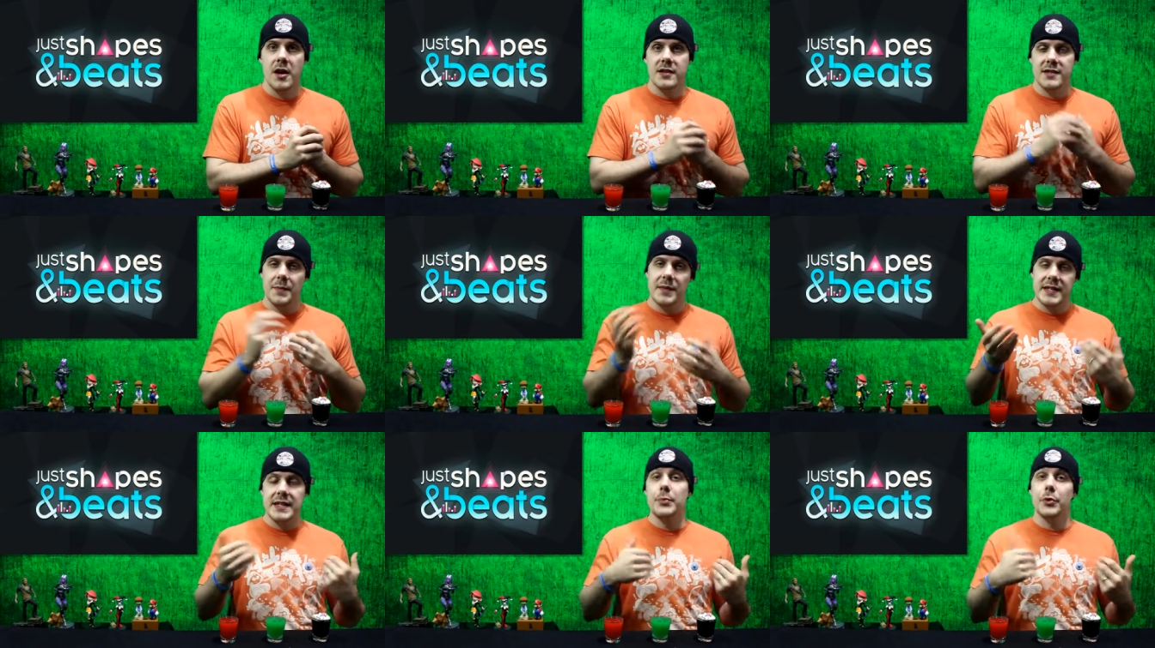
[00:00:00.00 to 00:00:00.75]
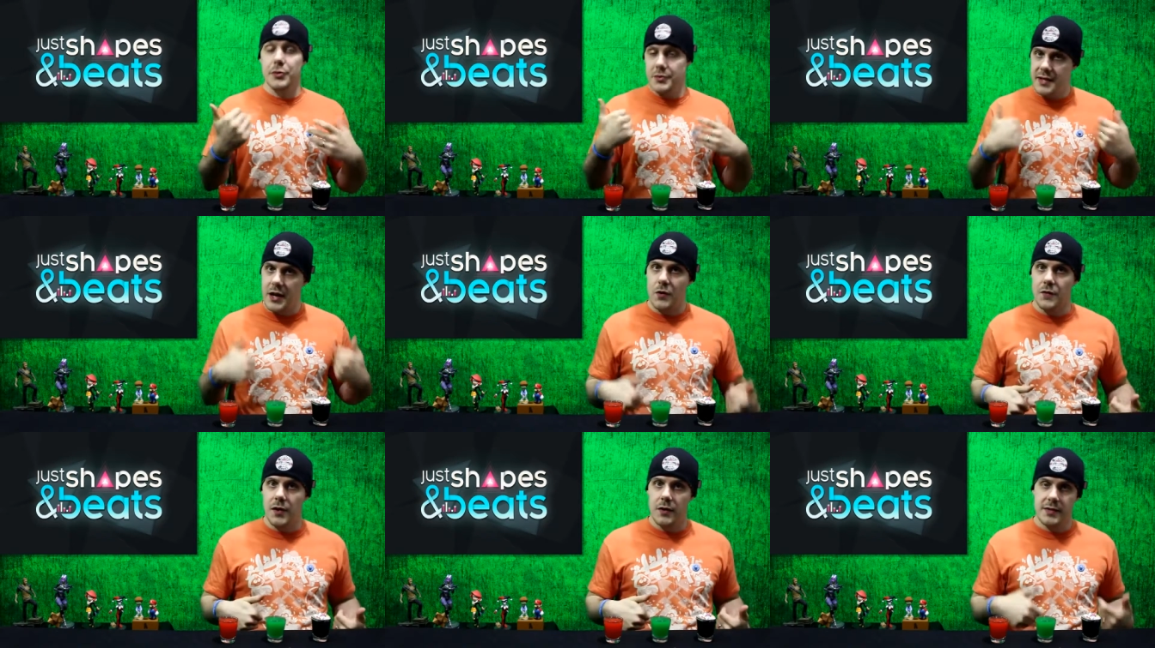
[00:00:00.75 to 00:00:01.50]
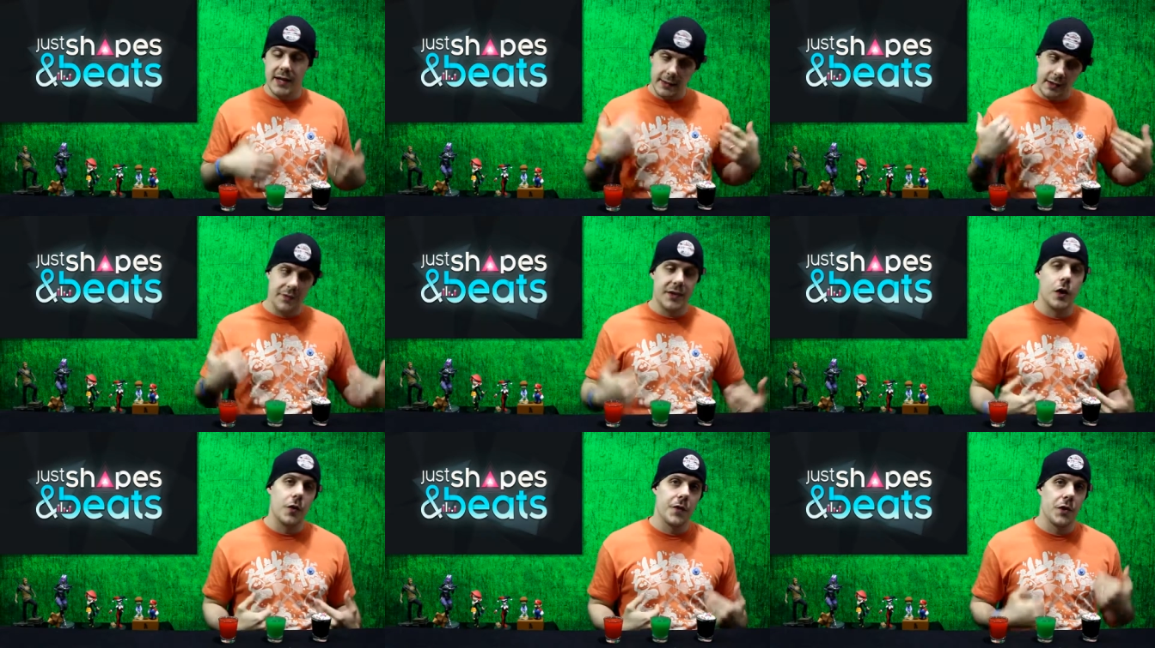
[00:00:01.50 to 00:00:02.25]
Something similar to Towerfall, because I love
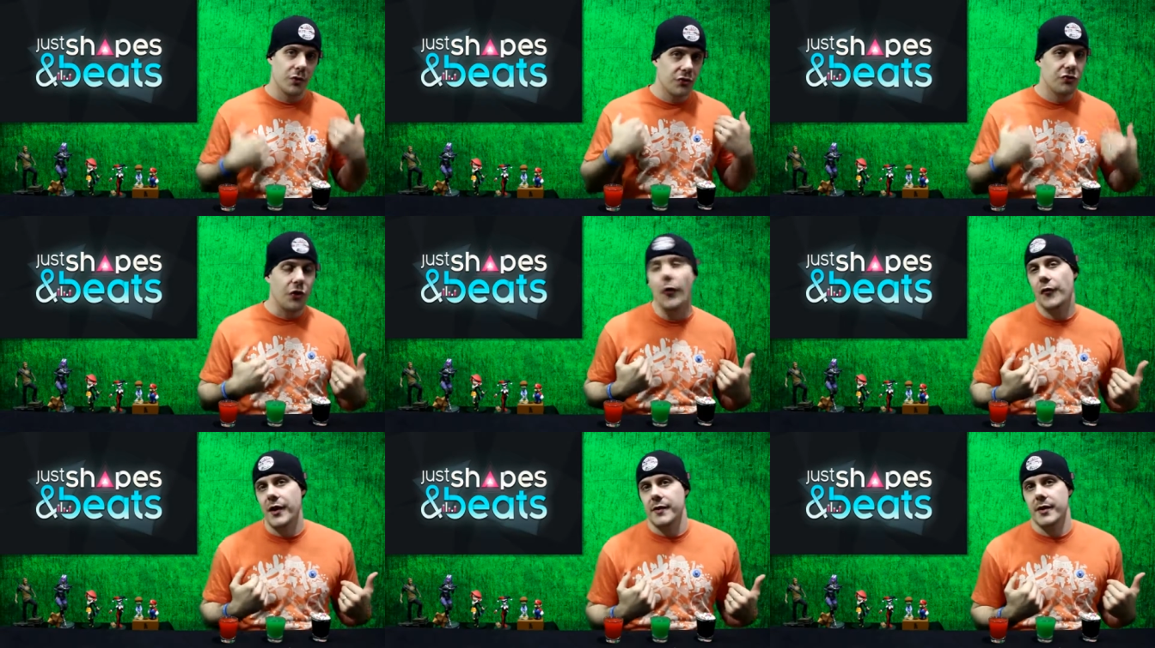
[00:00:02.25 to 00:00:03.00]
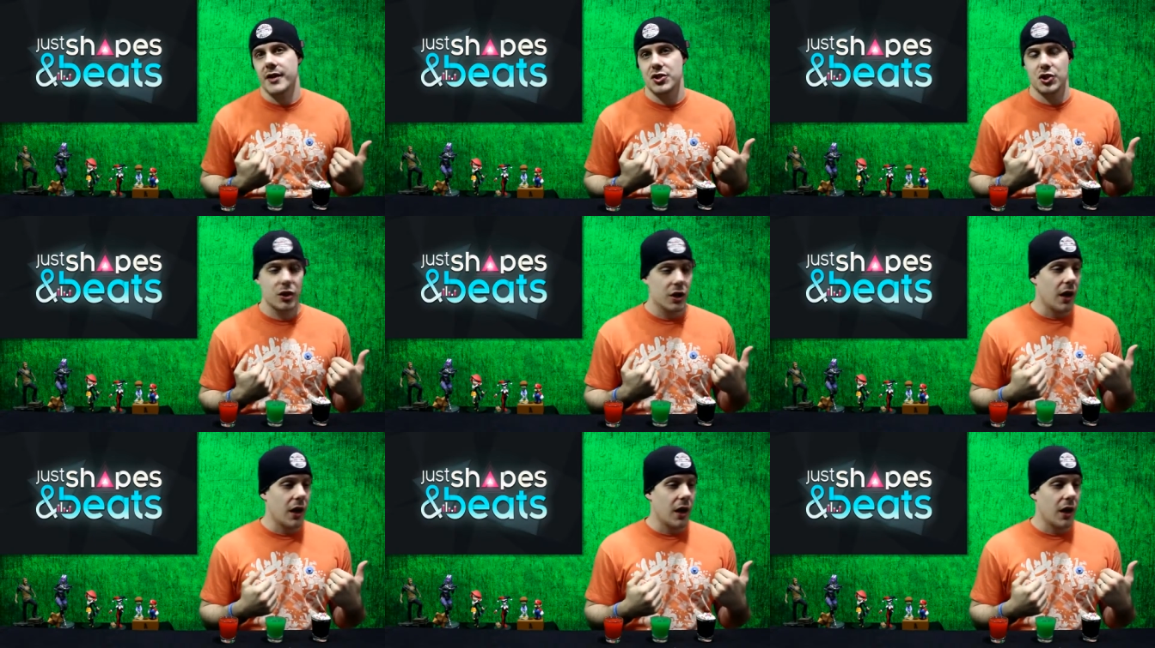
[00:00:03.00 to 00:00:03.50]
Towerfall so very much.